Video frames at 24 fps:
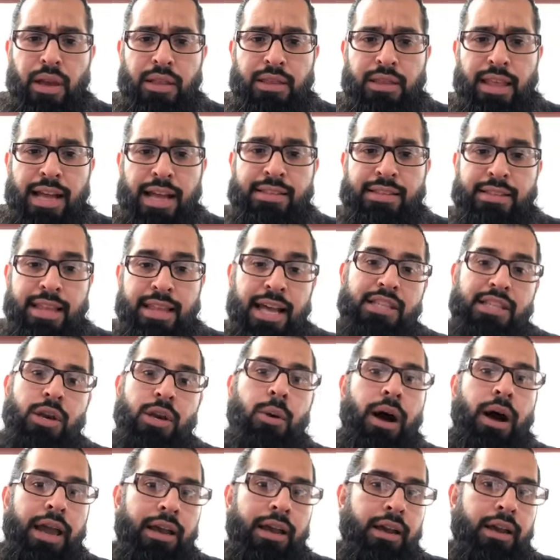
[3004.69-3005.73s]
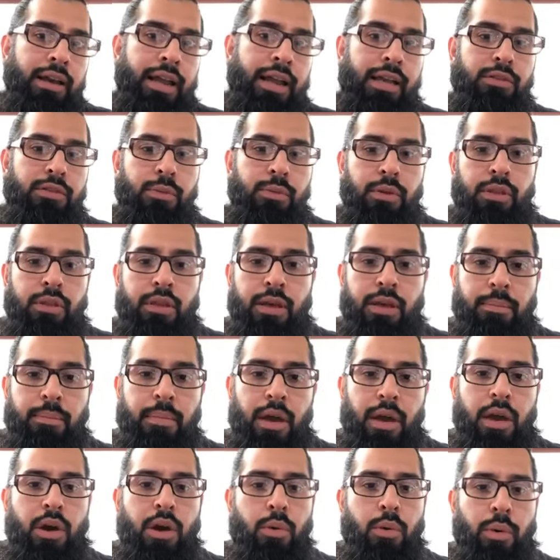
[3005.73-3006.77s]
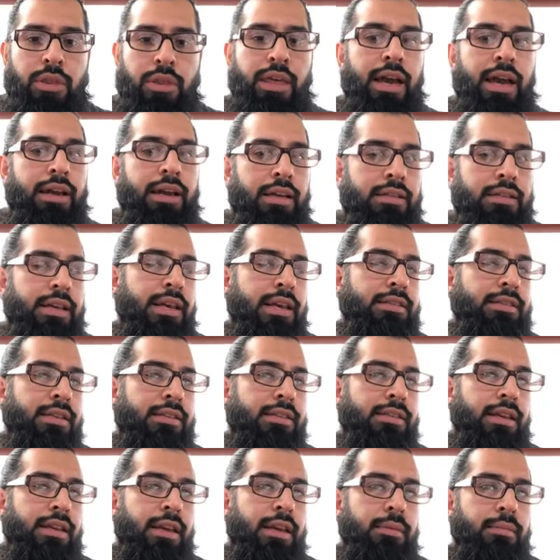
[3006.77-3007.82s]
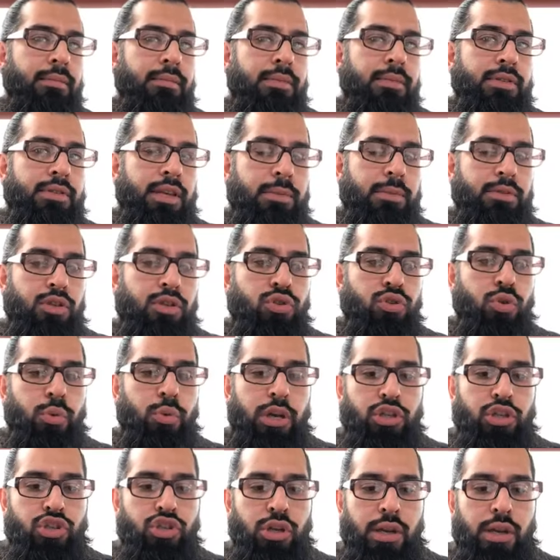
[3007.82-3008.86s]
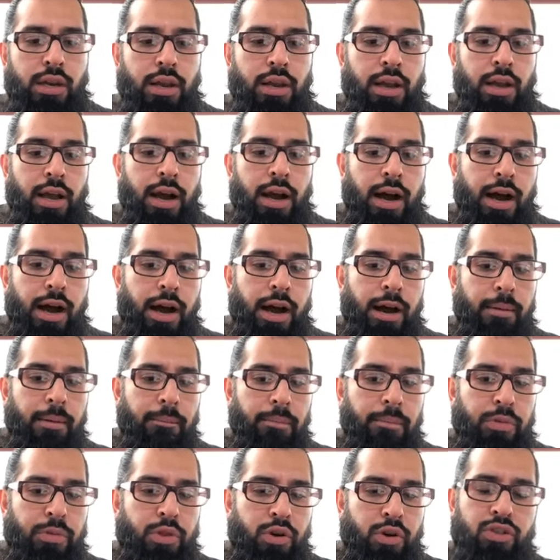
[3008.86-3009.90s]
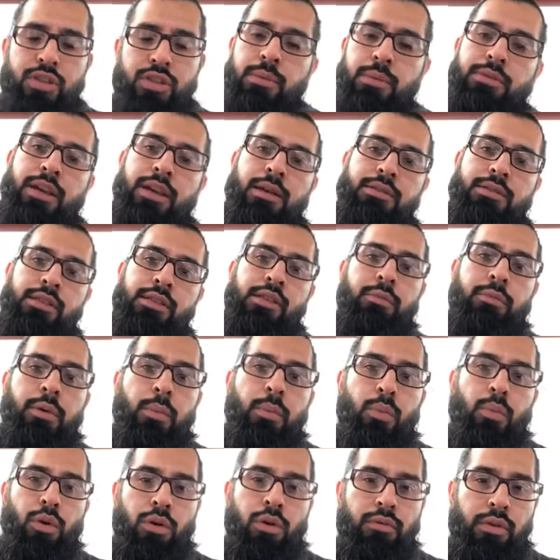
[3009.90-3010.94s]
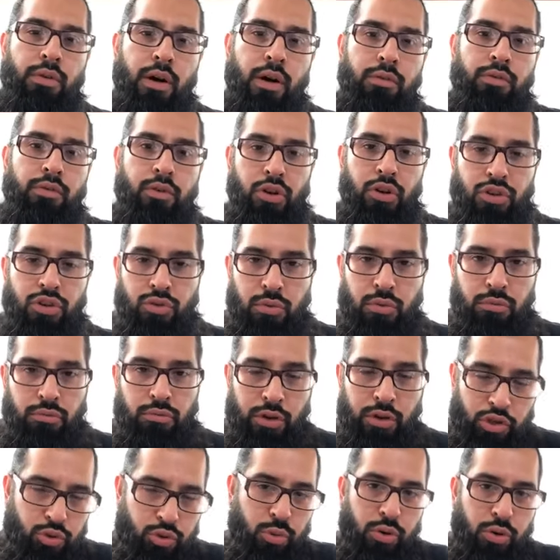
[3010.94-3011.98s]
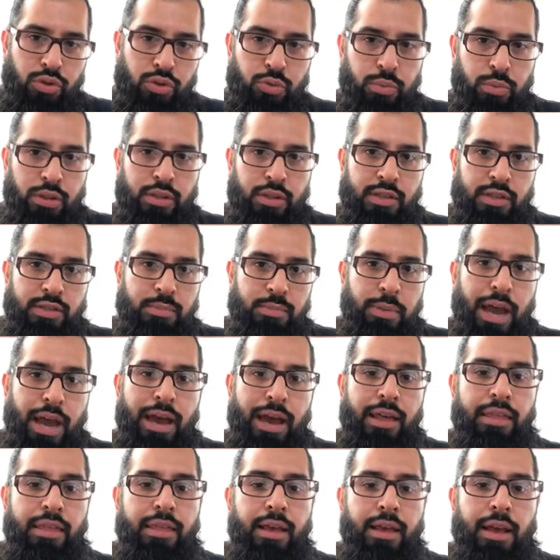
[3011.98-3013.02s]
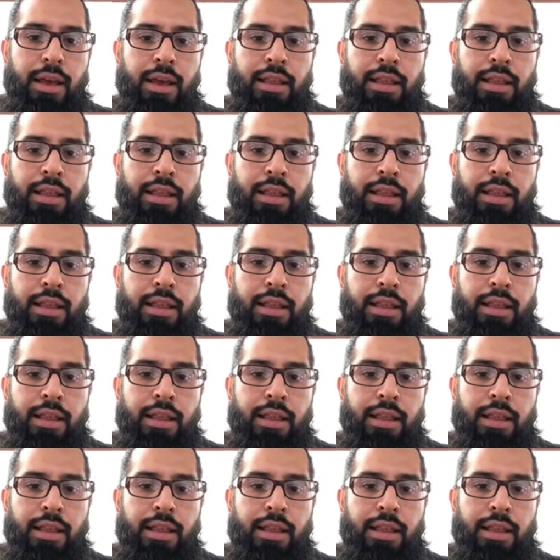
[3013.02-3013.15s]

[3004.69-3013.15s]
That that's how I connect with him. With Hecate, it's the same same situation. Um, there's sometimes a little bit more involved rit- rituals with this path.